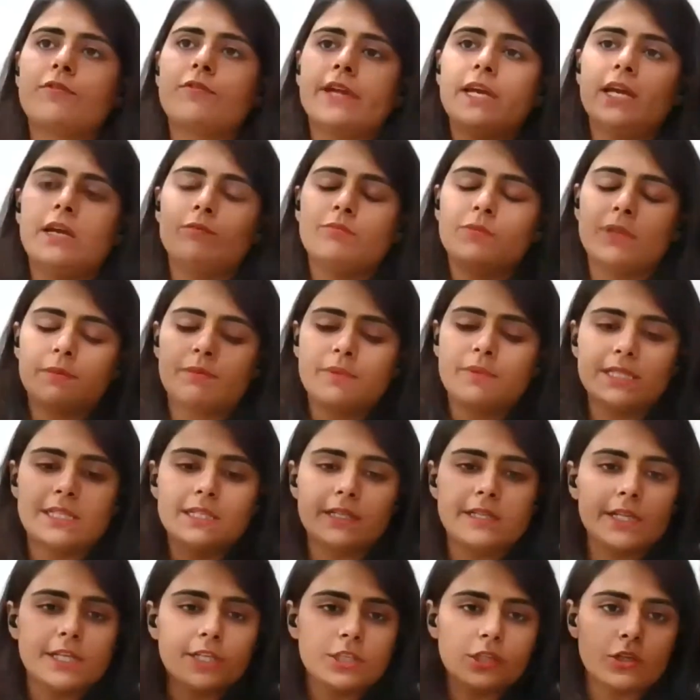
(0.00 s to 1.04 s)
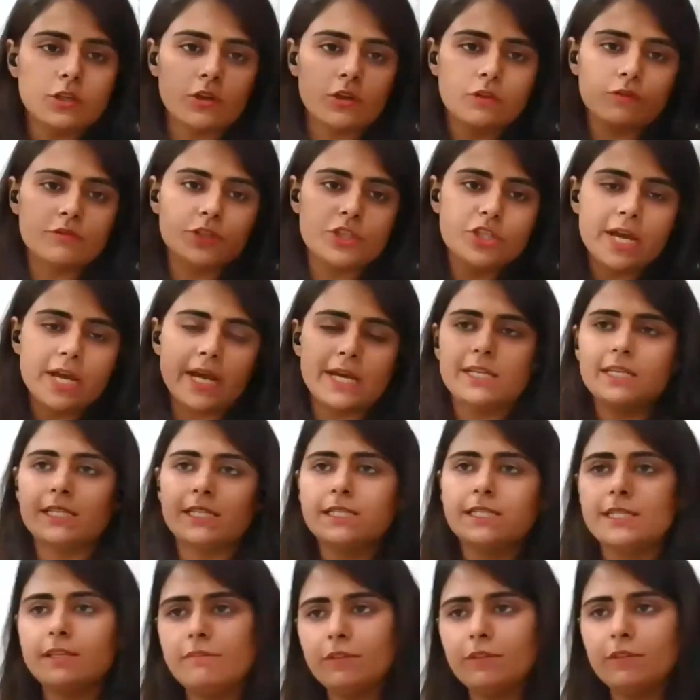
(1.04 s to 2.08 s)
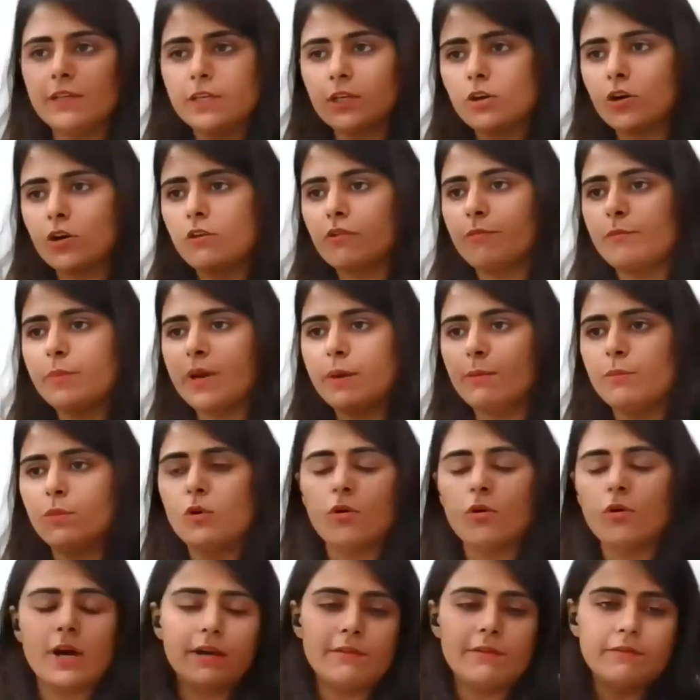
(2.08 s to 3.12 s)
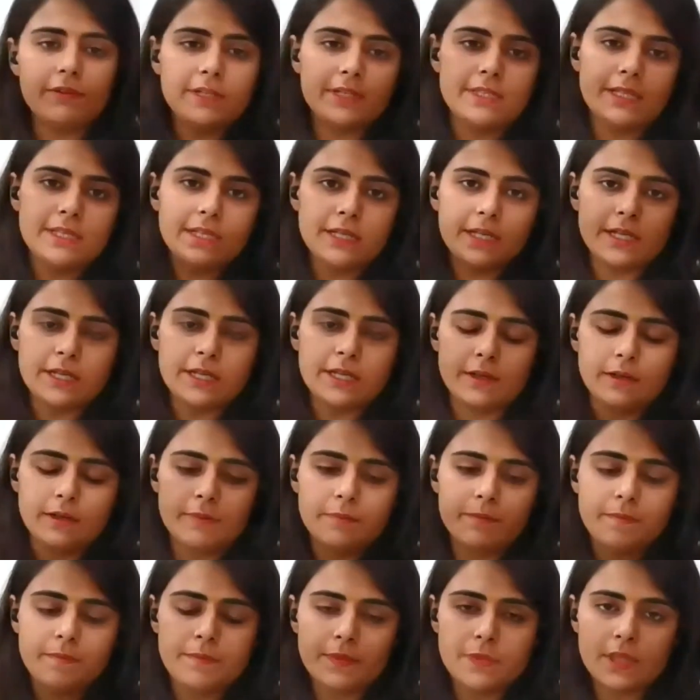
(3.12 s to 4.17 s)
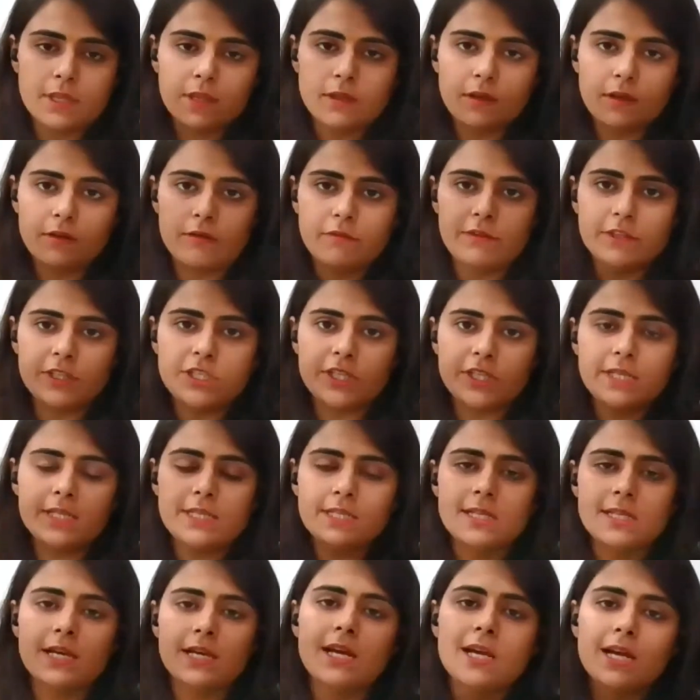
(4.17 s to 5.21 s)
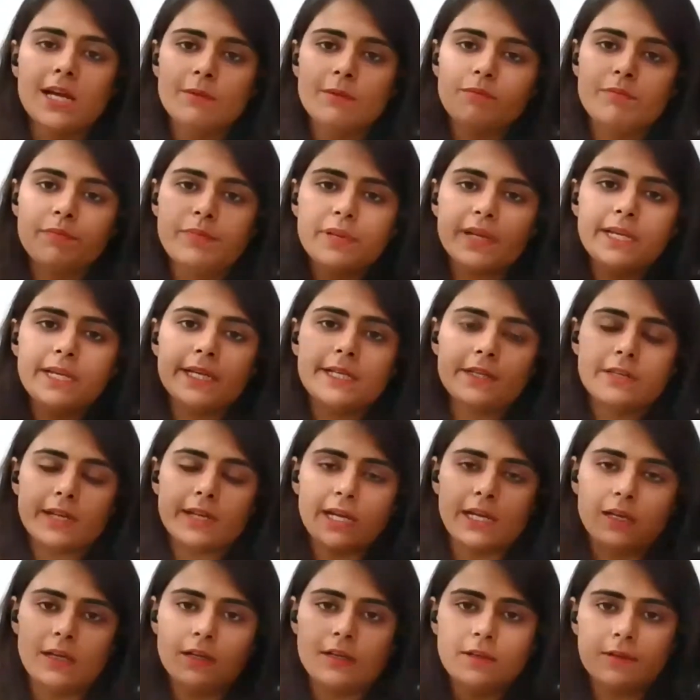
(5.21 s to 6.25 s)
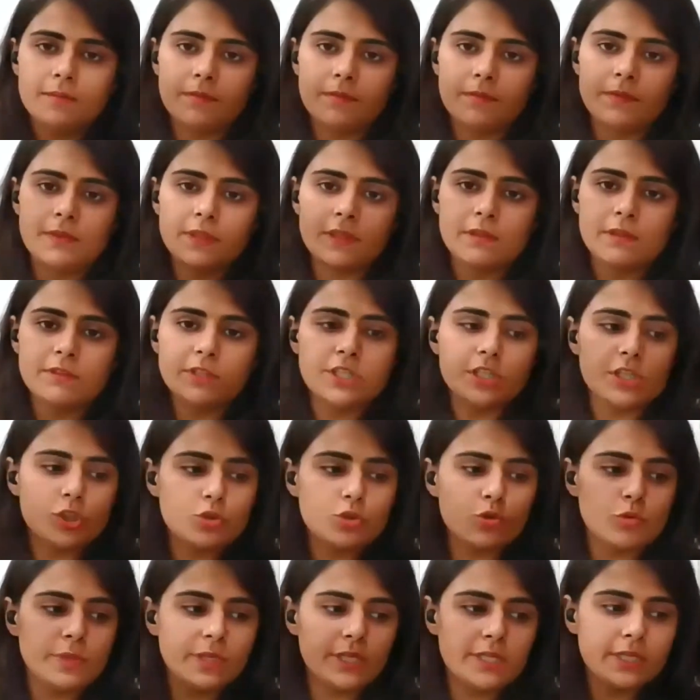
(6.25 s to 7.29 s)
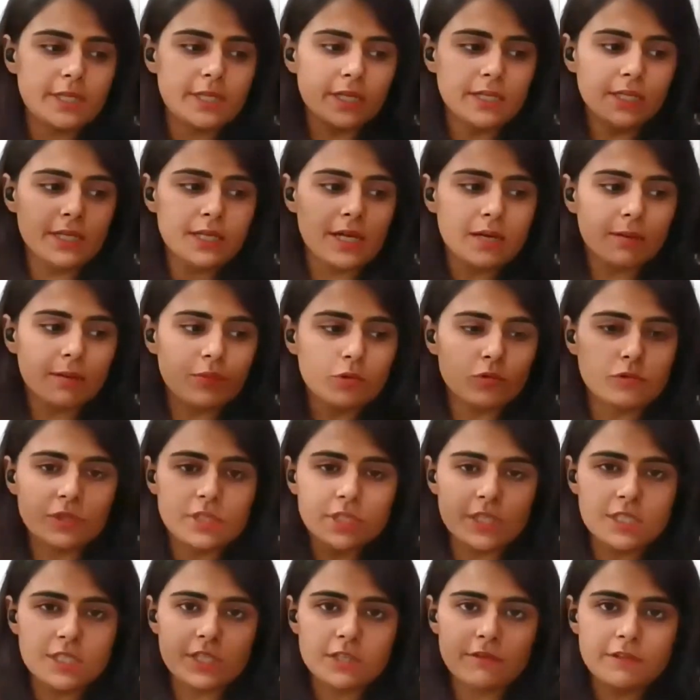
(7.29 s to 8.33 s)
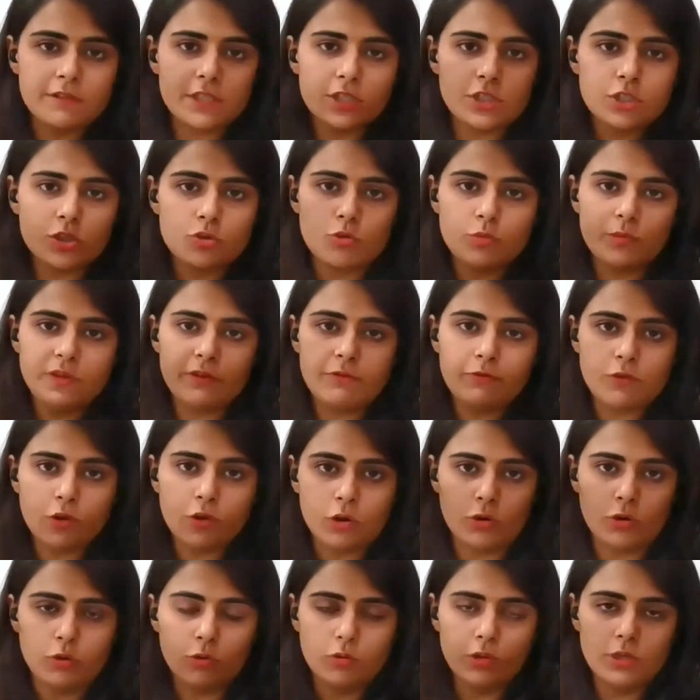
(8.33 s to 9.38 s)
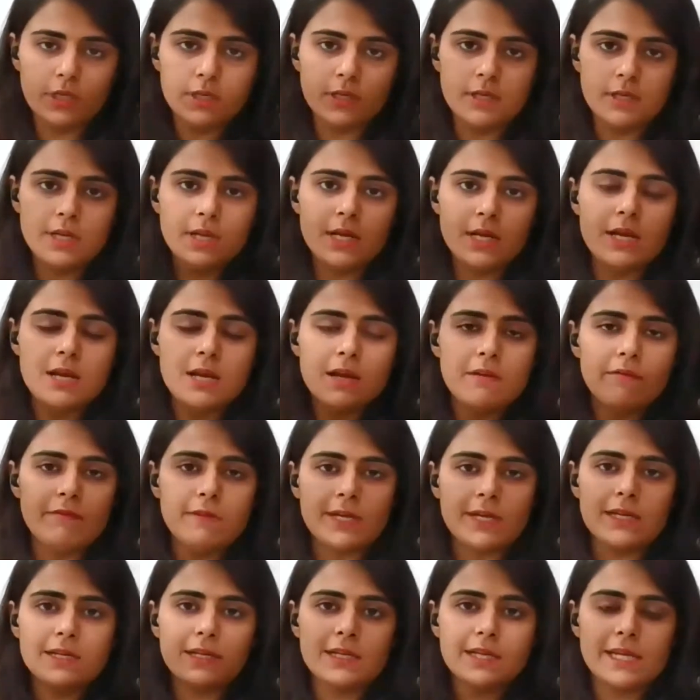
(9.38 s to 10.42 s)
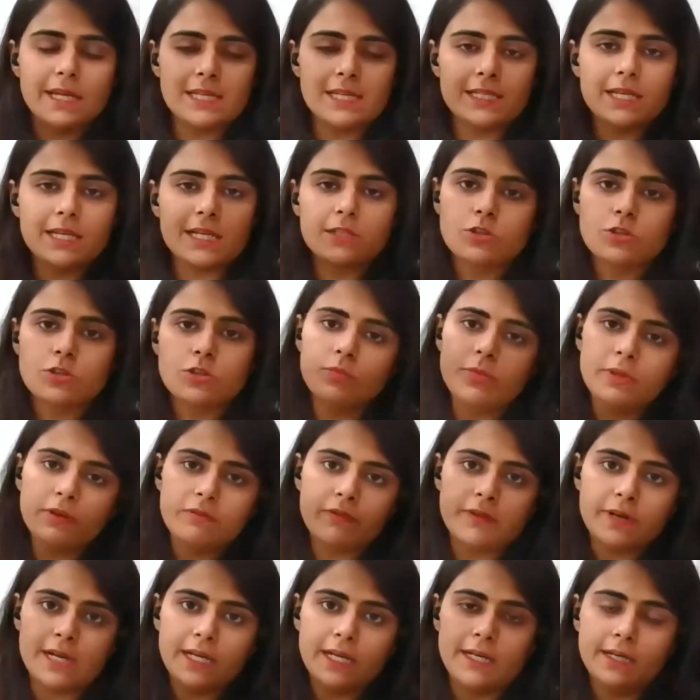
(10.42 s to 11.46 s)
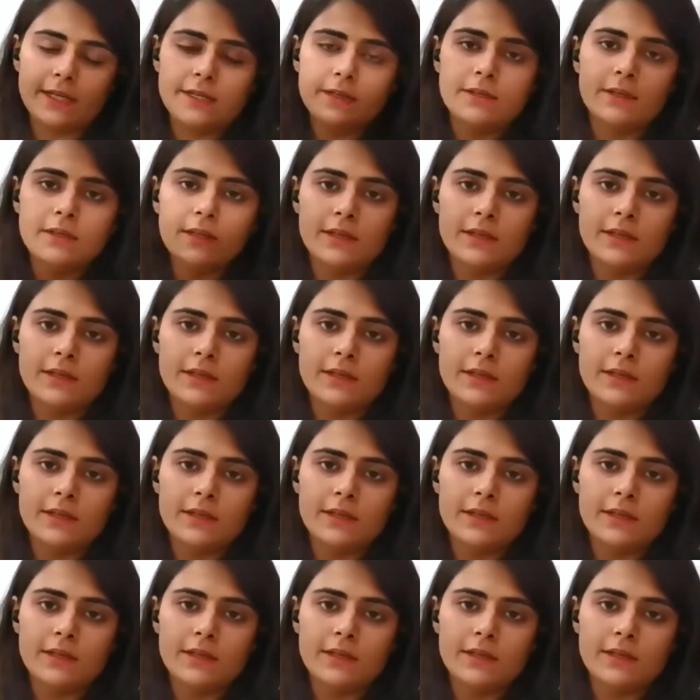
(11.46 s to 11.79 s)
frame, the presentation of check, receiving of memo, everything here, which is pre-trial, which is to be done, a procedure which is to be followed when a case has to be filed.